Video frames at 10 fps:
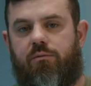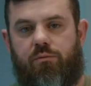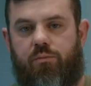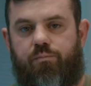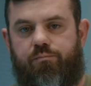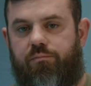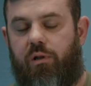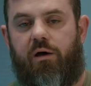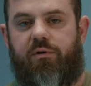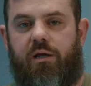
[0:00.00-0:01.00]
We'd
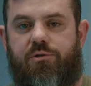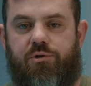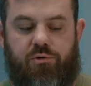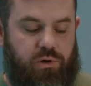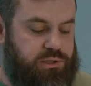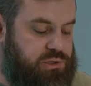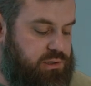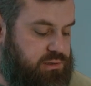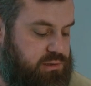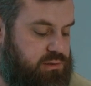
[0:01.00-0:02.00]
love to answer your
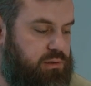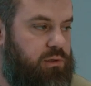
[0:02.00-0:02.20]
questions.